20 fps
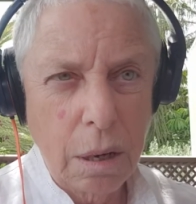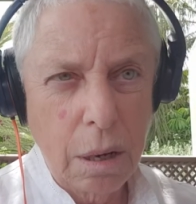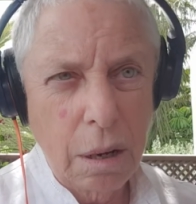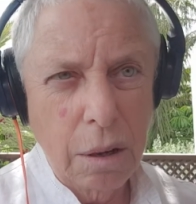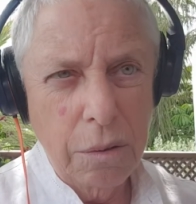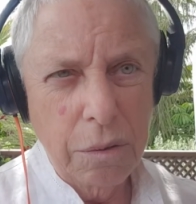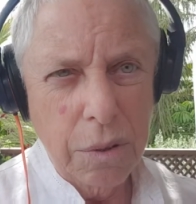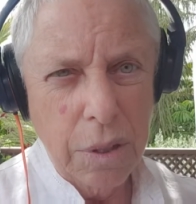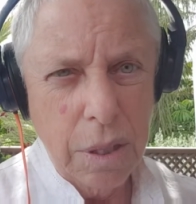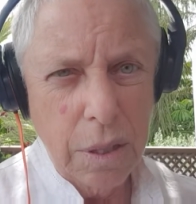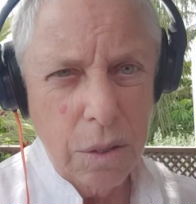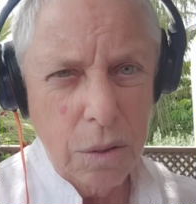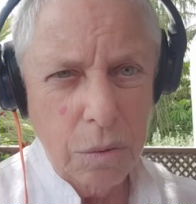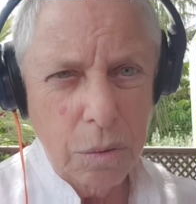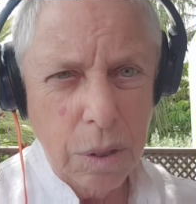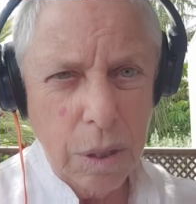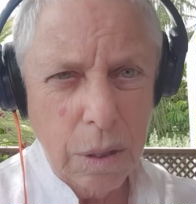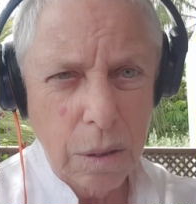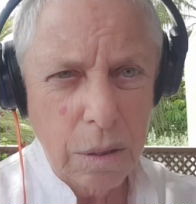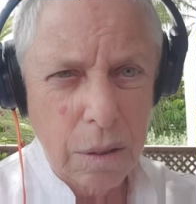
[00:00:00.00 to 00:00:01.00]
of
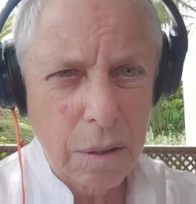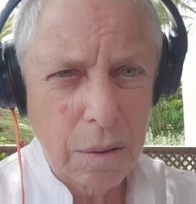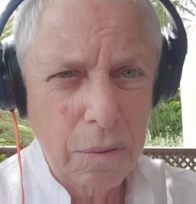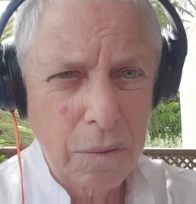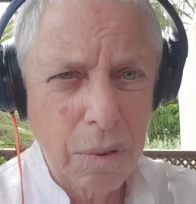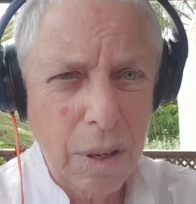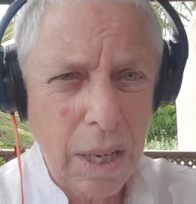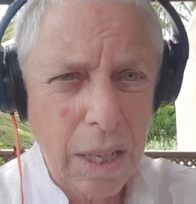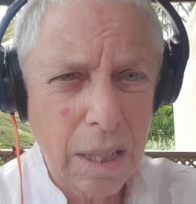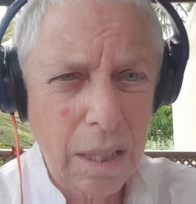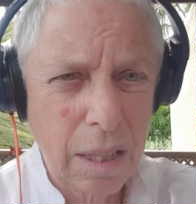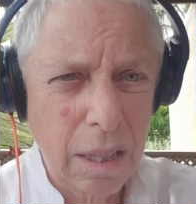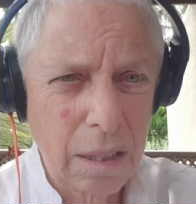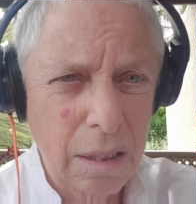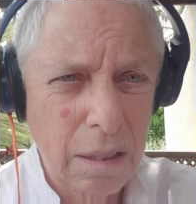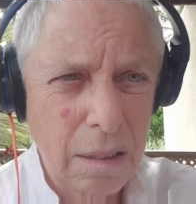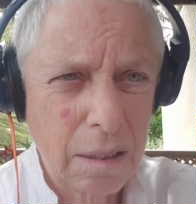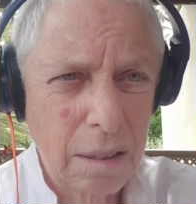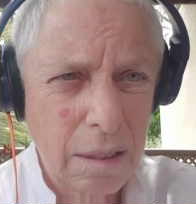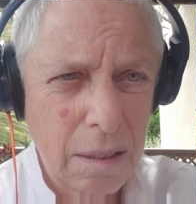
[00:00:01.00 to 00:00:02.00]
Israel's
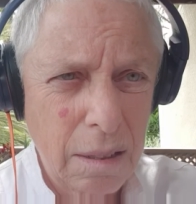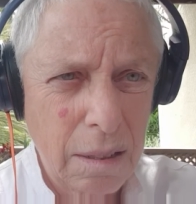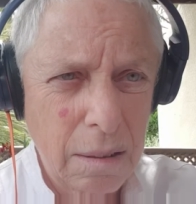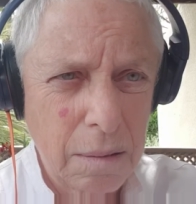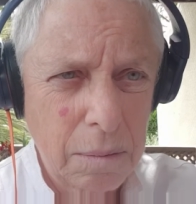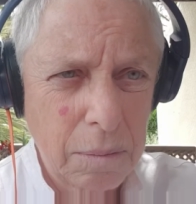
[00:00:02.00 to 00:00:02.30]
violence.